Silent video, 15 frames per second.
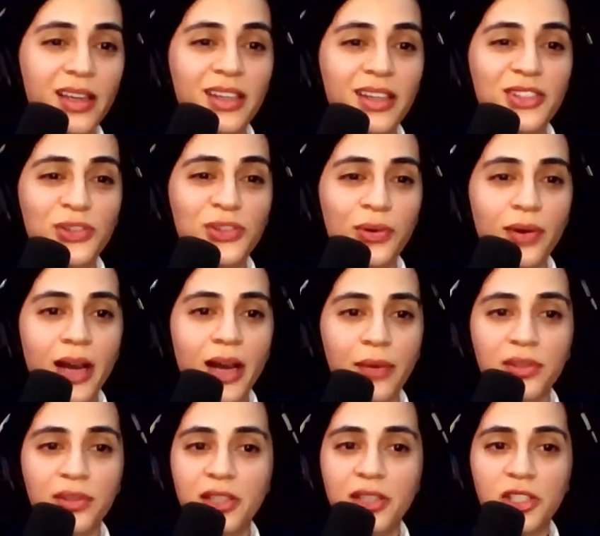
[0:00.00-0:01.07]
So I
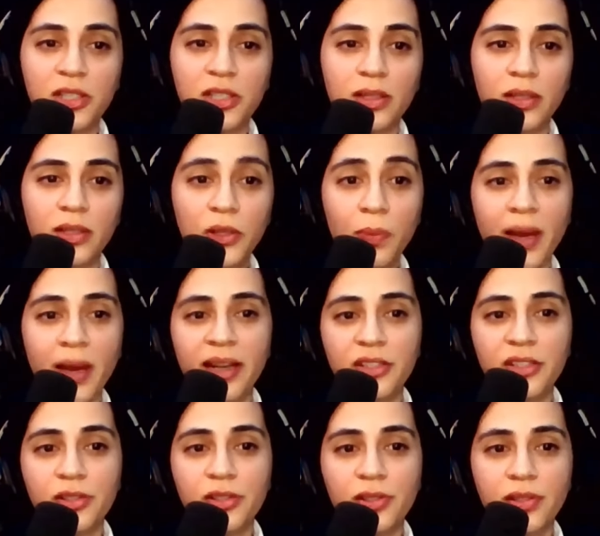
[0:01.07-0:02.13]
would teach new
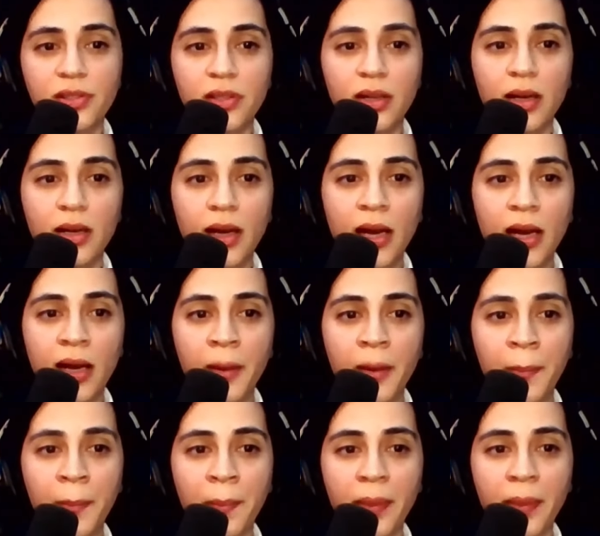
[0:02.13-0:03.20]
managers
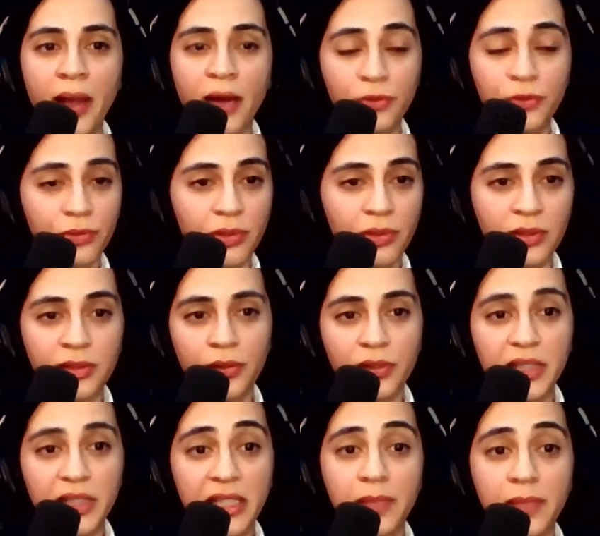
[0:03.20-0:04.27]
how to run
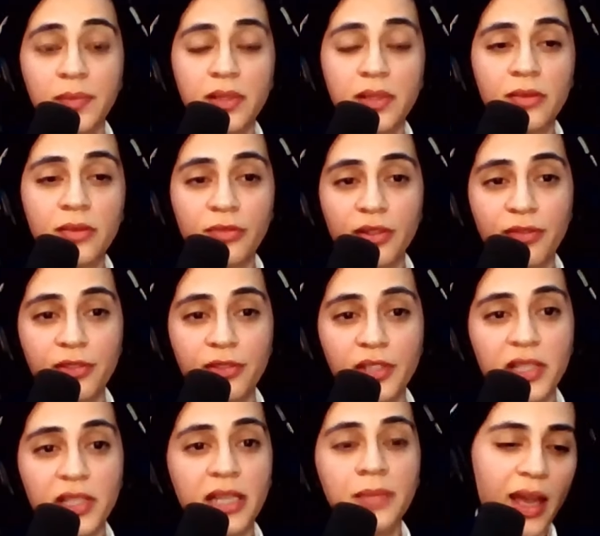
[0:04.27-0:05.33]
teams for the first
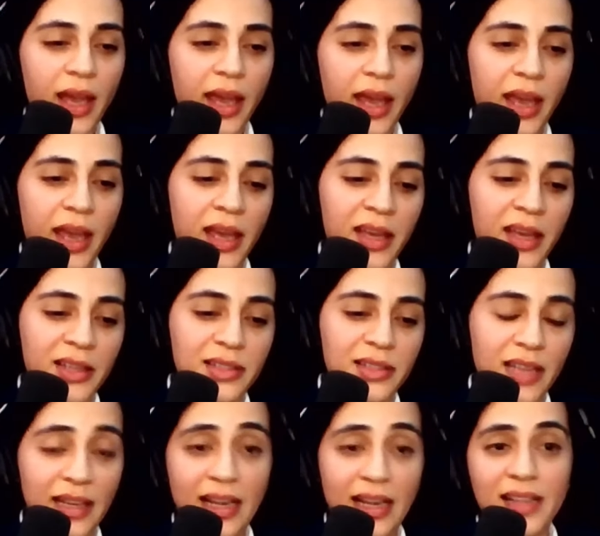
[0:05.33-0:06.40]
time. And
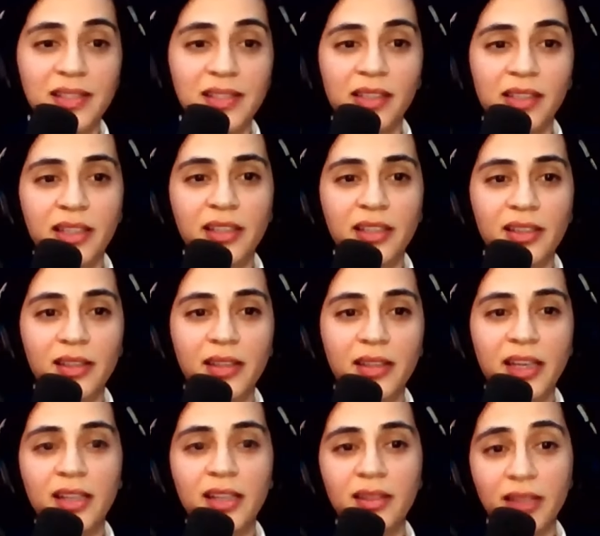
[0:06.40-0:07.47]
lastly,
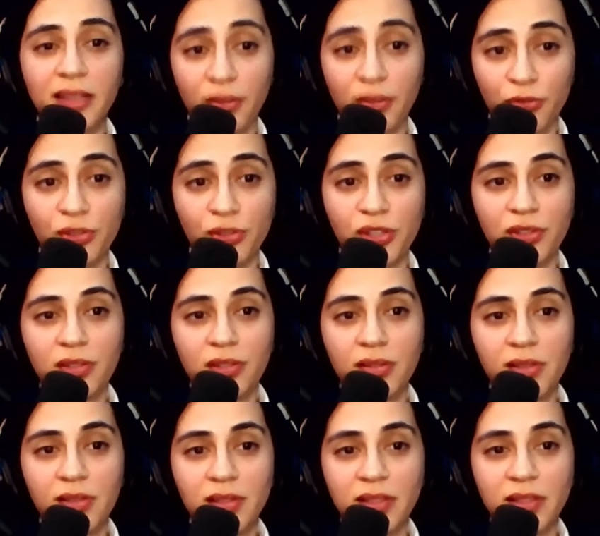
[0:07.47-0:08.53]
then the nutrition
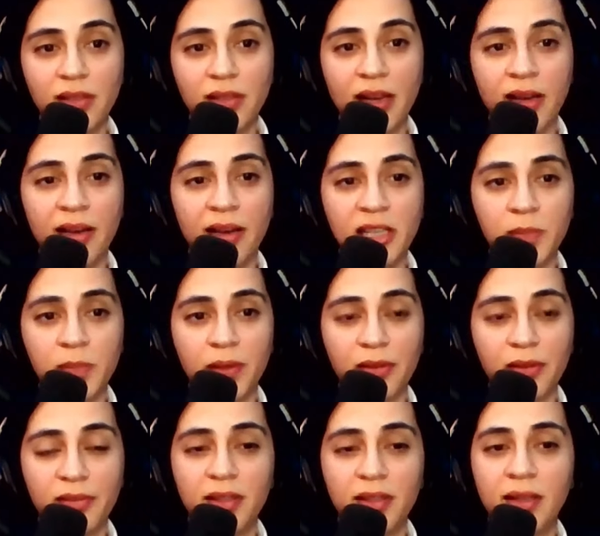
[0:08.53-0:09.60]
aspect
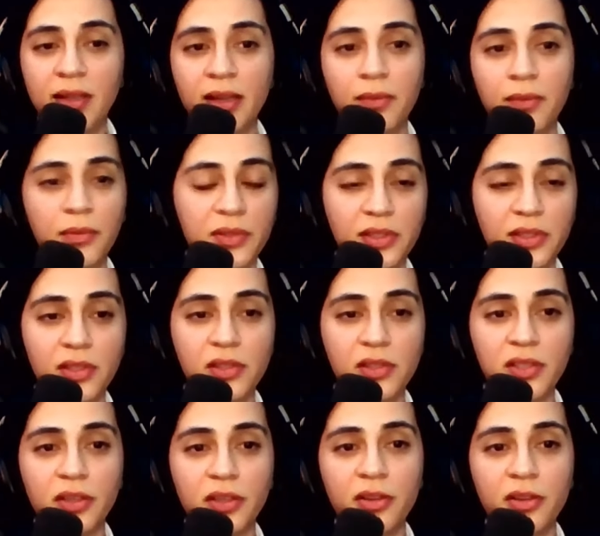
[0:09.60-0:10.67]
of it, like we were
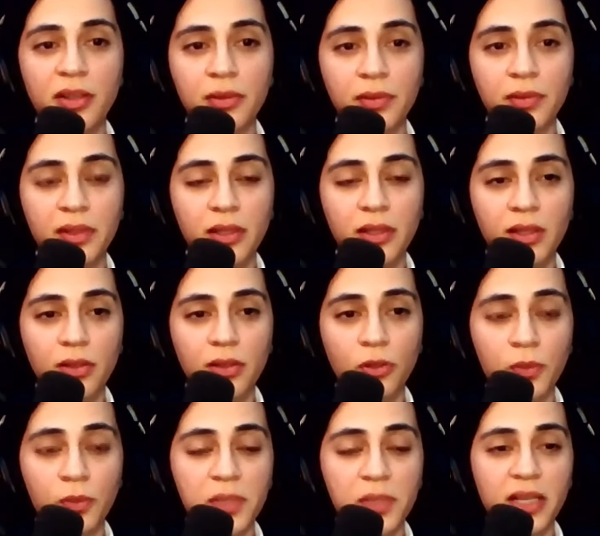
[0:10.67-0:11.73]
discussing earlier with the
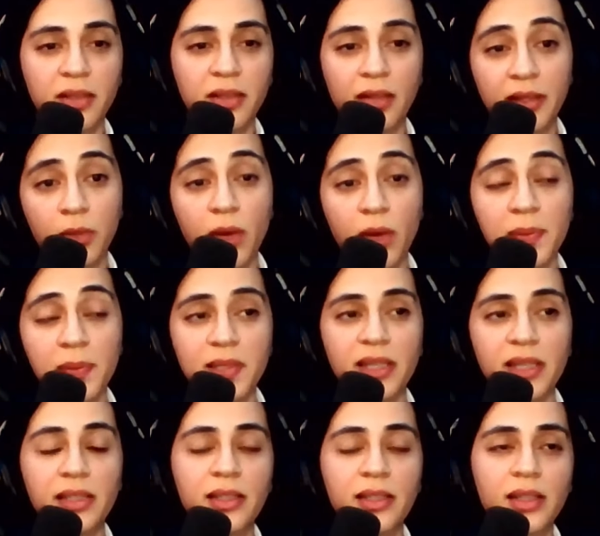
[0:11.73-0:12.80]
YouTube channel and the website.